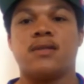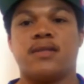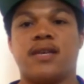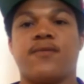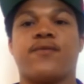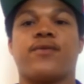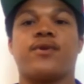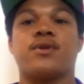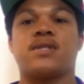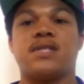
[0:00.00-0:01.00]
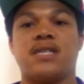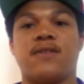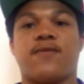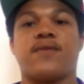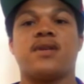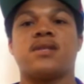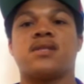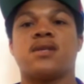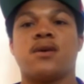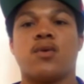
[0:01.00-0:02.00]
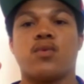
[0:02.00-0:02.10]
Denver's defense